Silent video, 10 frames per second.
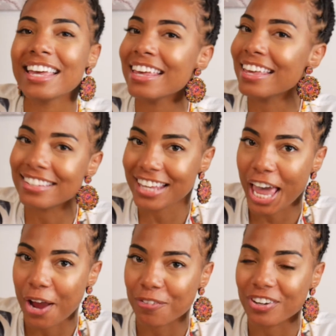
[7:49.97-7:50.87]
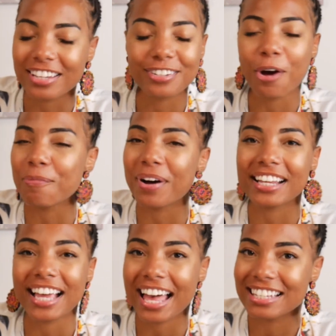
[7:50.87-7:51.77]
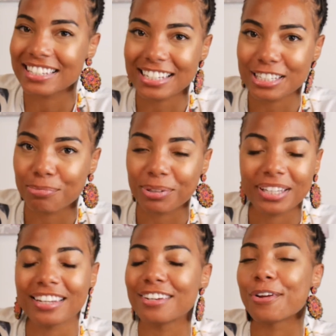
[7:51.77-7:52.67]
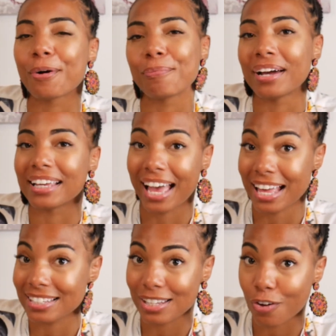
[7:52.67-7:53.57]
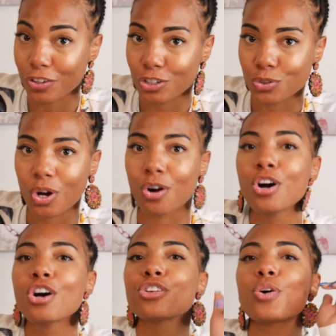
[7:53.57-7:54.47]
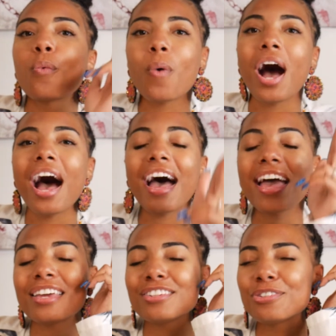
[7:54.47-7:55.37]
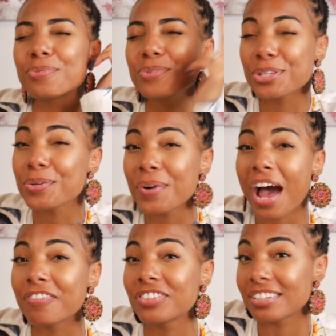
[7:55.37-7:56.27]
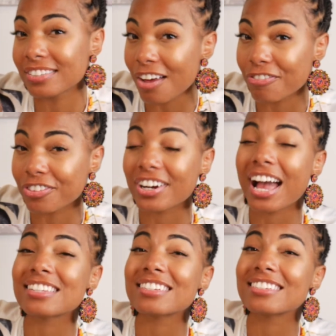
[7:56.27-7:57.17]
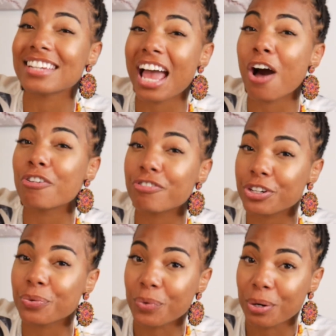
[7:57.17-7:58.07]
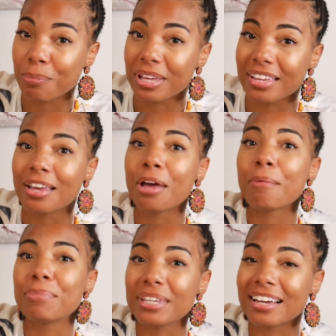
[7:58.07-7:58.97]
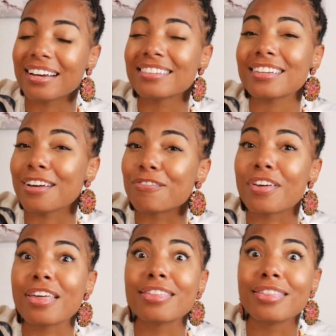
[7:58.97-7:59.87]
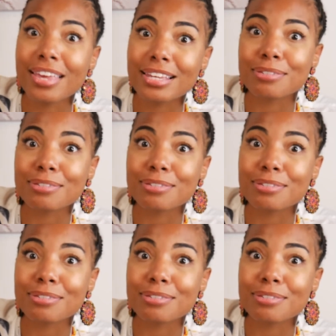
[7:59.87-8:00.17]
is caring. Nobody has discipline and nobody has self-control. So why do you have to suffer as a child-free woman because of this